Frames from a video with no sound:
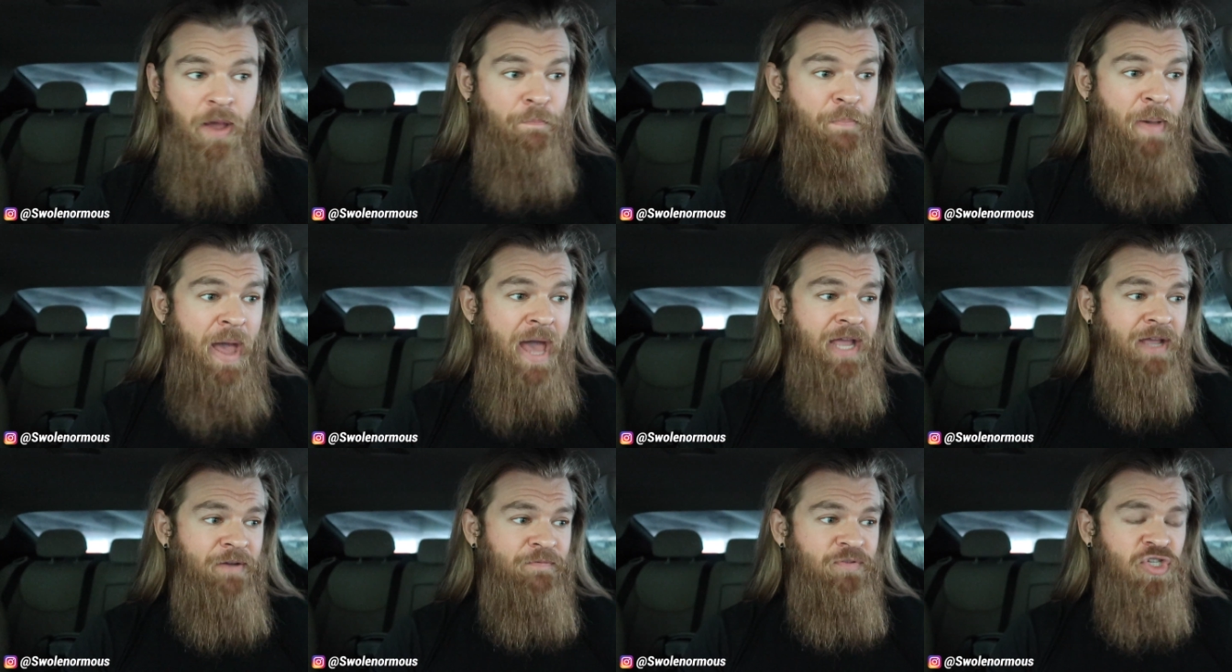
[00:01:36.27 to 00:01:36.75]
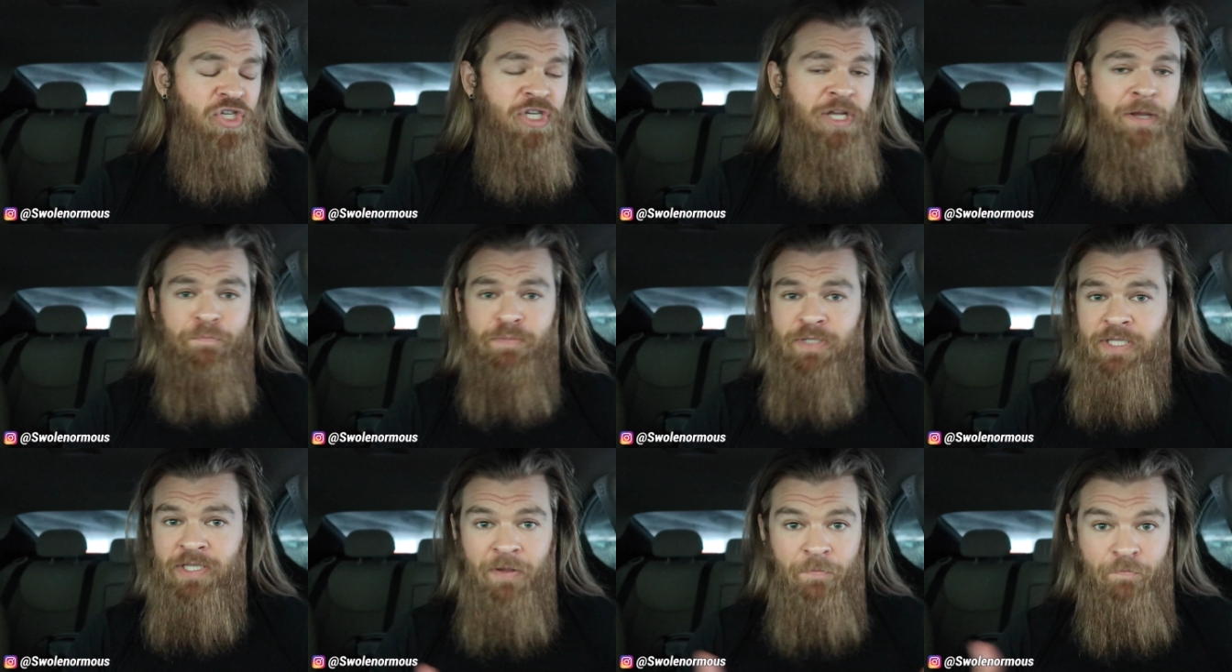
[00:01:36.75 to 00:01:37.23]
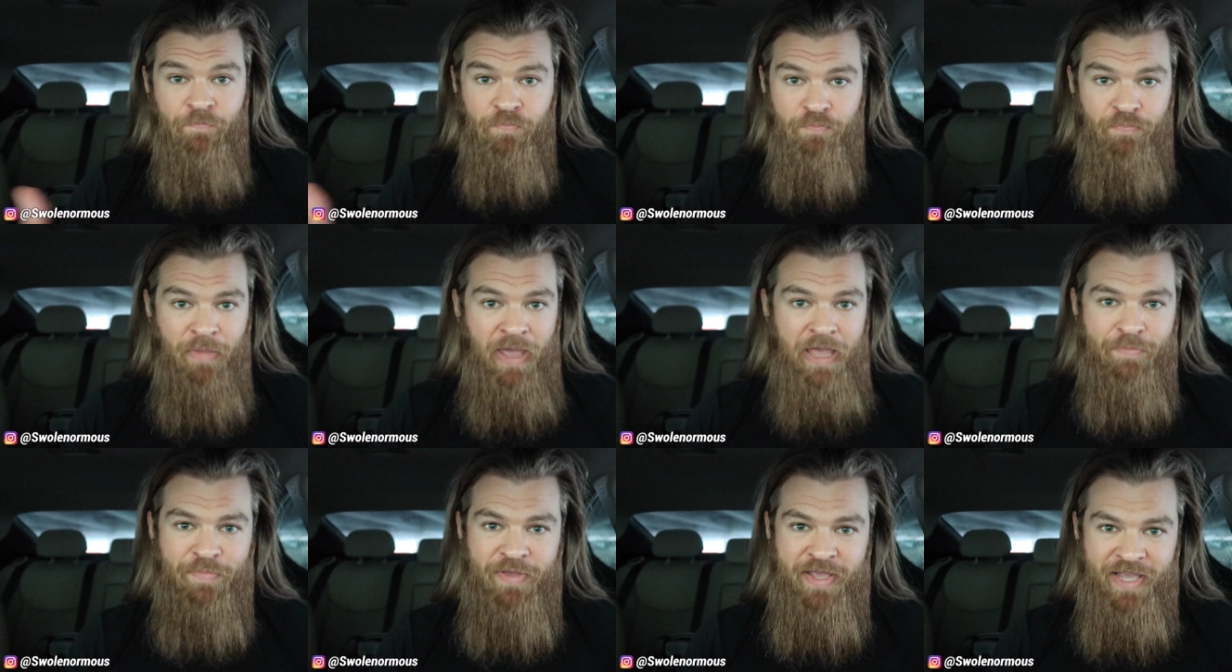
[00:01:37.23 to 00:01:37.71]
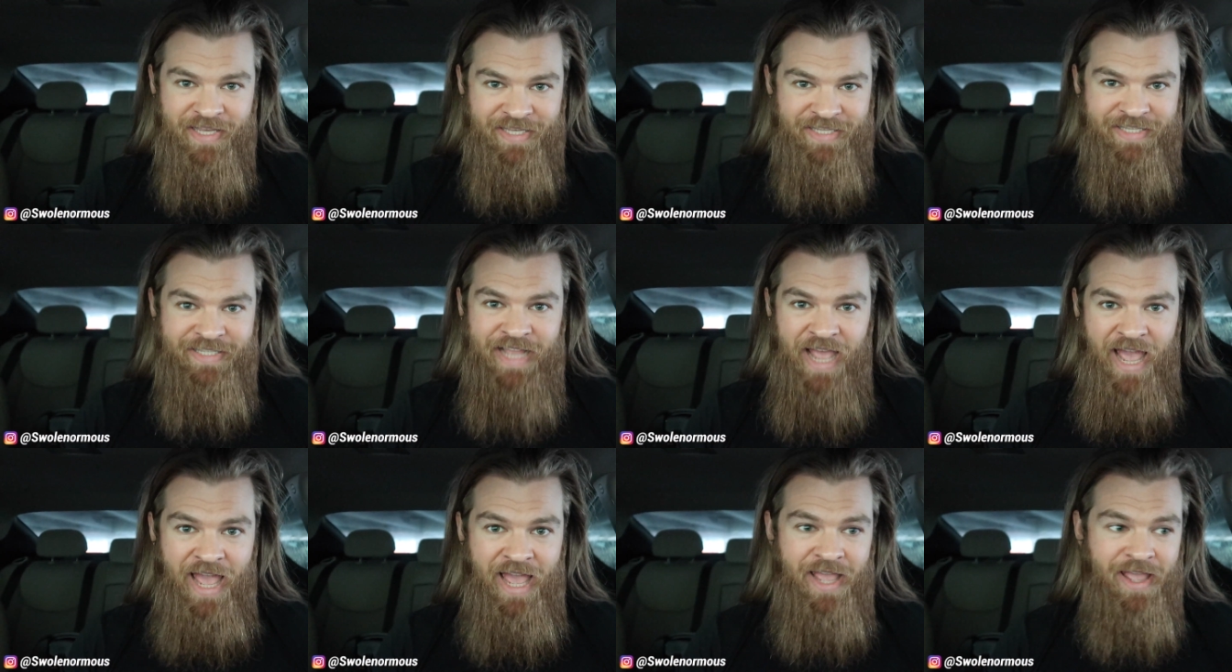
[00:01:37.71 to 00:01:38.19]
A bag of chips, maybe a
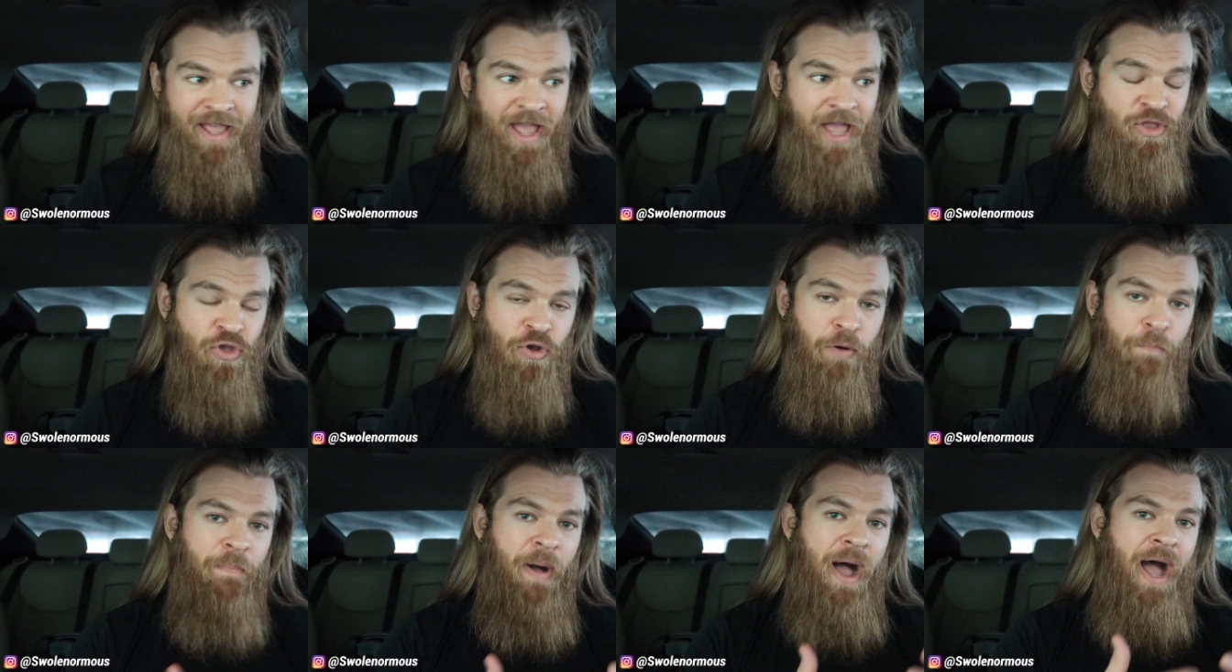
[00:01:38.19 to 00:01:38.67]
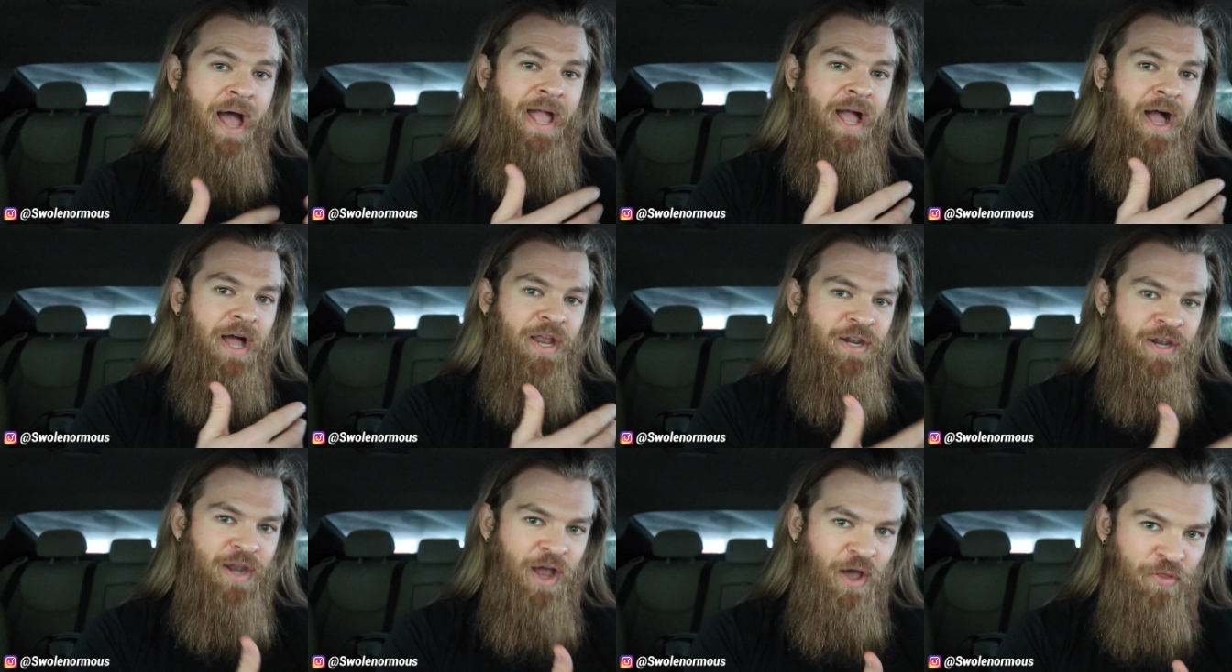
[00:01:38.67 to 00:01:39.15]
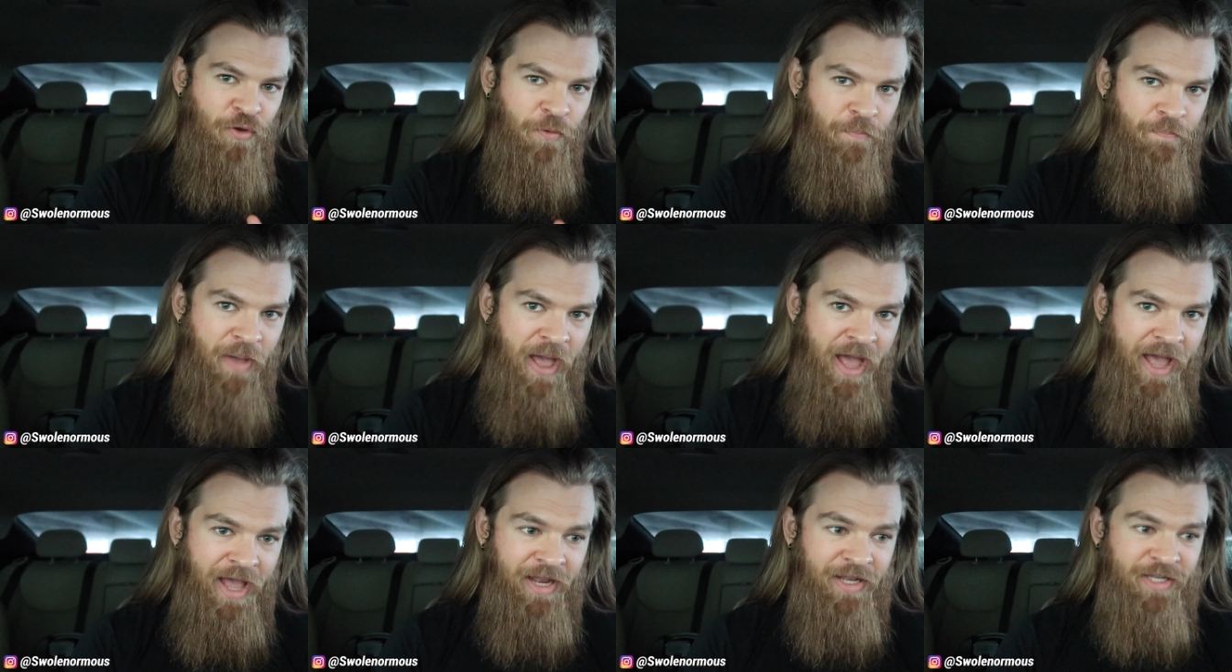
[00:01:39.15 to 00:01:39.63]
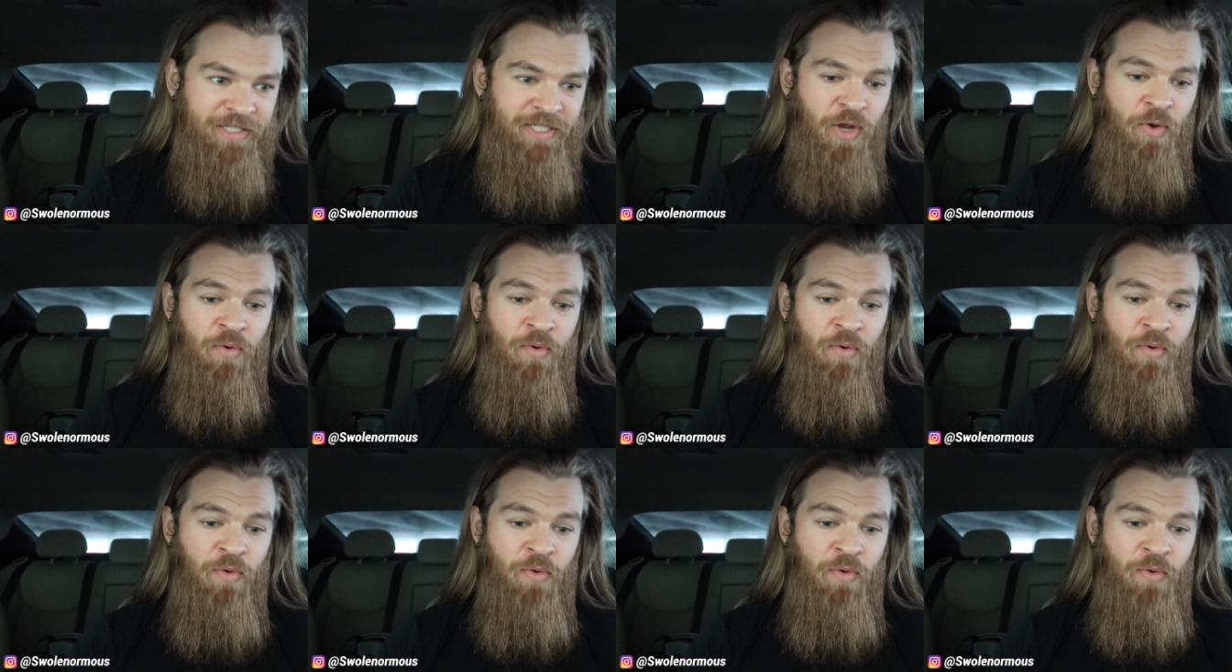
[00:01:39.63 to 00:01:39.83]
day, and you'll buy another bag.